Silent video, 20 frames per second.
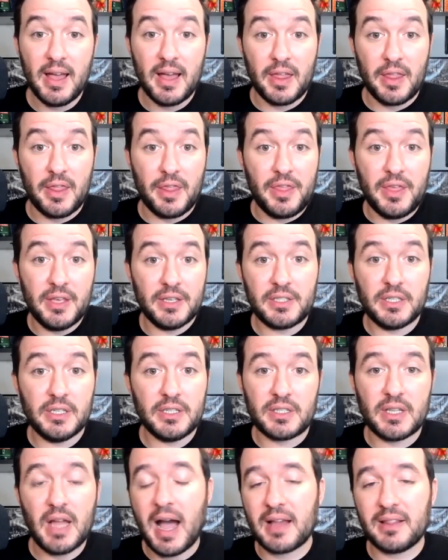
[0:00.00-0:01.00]
This
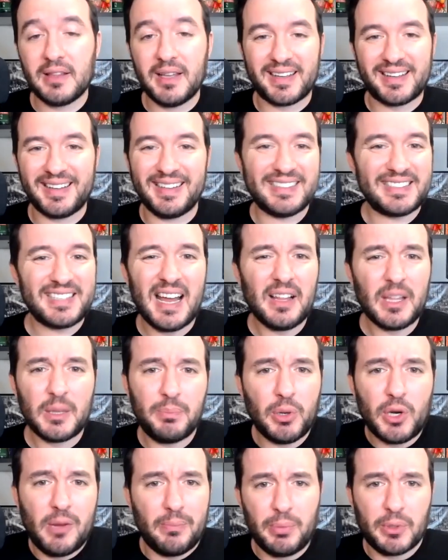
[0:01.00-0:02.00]
is not like, it's not like
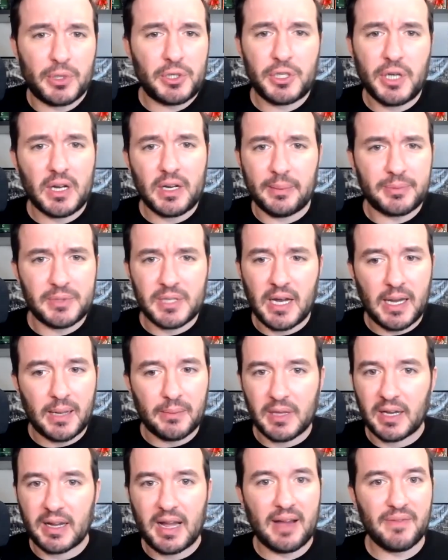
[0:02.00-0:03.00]
put up or shut up time.
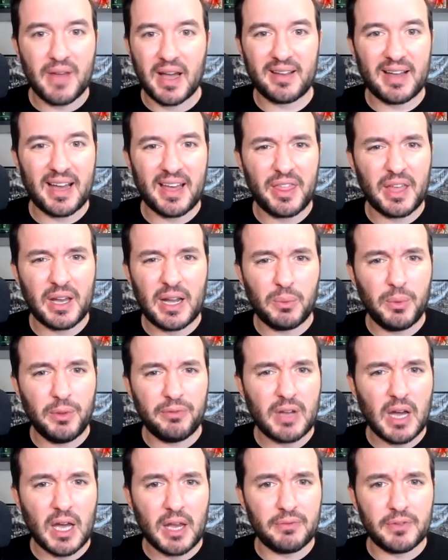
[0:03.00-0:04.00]
Like, I think we've
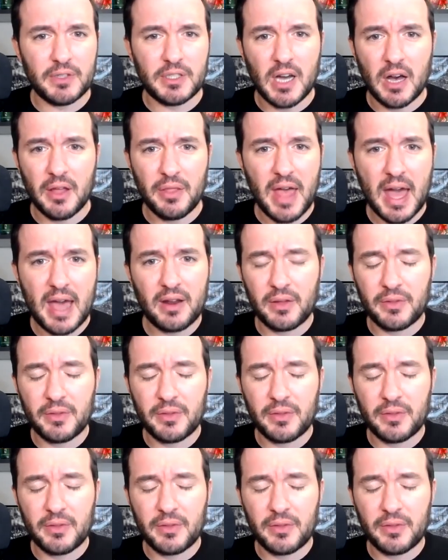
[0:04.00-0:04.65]
kind of done that on